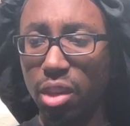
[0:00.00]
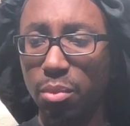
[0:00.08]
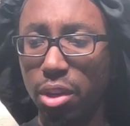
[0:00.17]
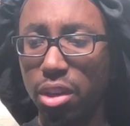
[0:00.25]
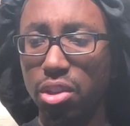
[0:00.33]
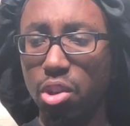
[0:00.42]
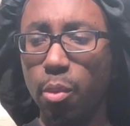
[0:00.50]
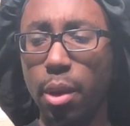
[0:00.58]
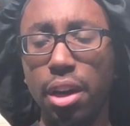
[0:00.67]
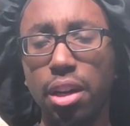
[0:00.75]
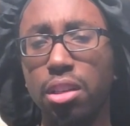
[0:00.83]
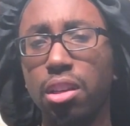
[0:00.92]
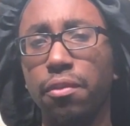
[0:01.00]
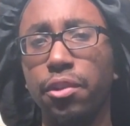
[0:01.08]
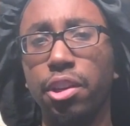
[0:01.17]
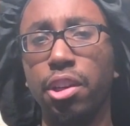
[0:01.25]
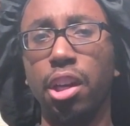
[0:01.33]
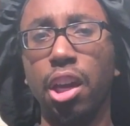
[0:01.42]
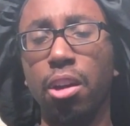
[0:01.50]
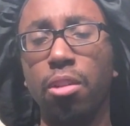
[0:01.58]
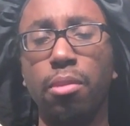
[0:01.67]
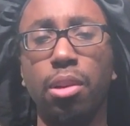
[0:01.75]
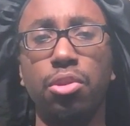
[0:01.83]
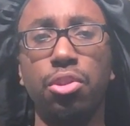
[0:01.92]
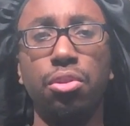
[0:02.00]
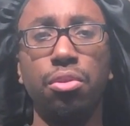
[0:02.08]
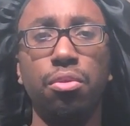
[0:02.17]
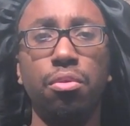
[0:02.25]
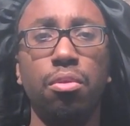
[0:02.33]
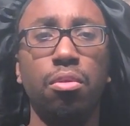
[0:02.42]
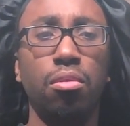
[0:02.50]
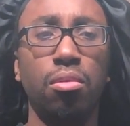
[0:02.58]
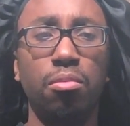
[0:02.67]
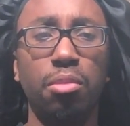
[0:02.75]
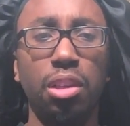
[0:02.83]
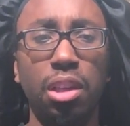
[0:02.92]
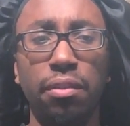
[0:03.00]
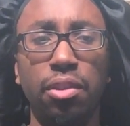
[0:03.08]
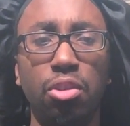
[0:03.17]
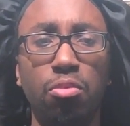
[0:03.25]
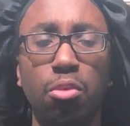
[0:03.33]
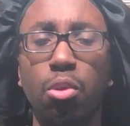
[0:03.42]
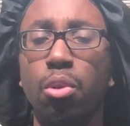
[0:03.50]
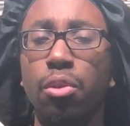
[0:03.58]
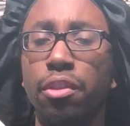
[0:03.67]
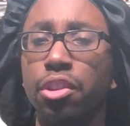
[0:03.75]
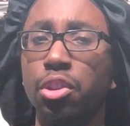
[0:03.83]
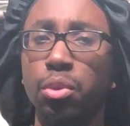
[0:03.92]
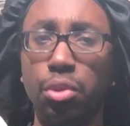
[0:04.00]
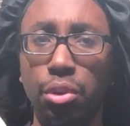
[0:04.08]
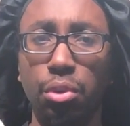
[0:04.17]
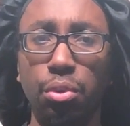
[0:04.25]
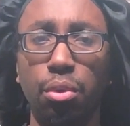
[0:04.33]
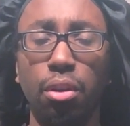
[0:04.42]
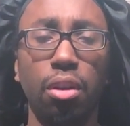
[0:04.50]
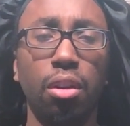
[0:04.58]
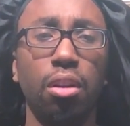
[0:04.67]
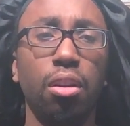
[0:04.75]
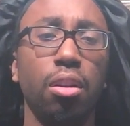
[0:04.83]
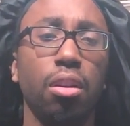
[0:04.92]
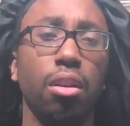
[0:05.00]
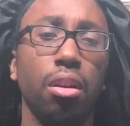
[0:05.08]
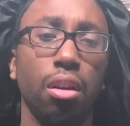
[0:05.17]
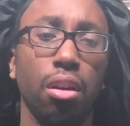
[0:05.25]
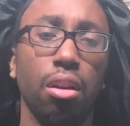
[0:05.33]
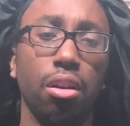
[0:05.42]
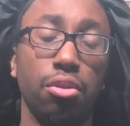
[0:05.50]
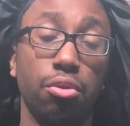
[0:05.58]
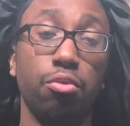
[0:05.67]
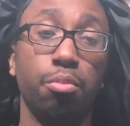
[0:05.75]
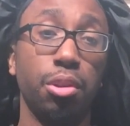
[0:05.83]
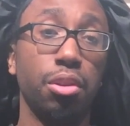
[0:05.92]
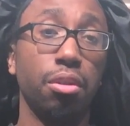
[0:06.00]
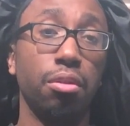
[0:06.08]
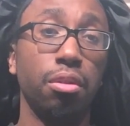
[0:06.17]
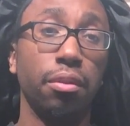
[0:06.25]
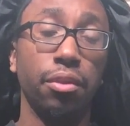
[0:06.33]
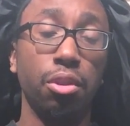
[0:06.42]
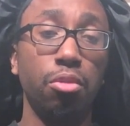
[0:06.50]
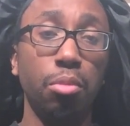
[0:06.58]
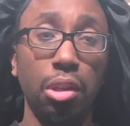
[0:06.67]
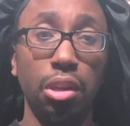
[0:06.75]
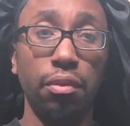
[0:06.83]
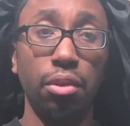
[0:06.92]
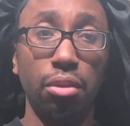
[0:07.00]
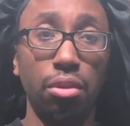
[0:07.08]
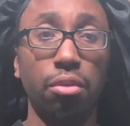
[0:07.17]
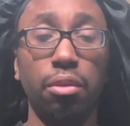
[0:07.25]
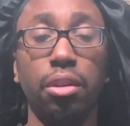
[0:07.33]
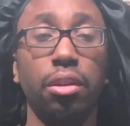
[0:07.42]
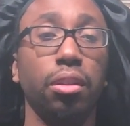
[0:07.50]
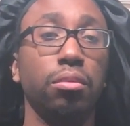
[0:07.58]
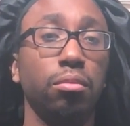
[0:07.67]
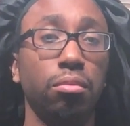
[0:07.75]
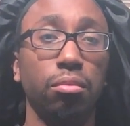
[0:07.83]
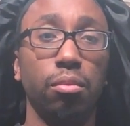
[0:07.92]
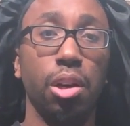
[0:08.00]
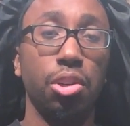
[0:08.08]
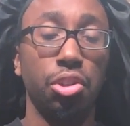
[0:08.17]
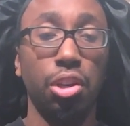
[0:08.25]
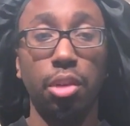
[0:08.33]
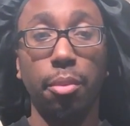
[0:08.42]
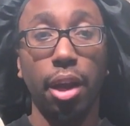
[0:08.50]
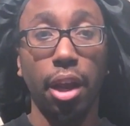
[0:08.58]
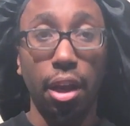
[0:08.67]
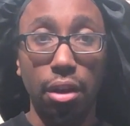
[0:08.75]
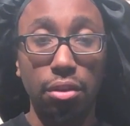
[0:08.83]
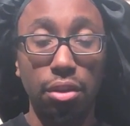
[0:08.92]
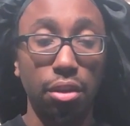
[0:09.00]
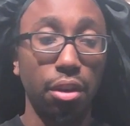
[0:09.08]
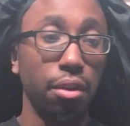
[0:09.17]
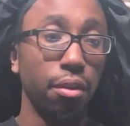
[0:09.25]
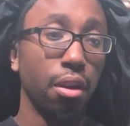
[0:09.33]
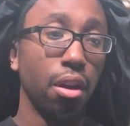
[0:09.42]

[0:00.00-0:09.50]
Because nobody is ever going to care about you or believe in you more than you do. Truth be told, if you don't believe you can do it, then why should anybody else, you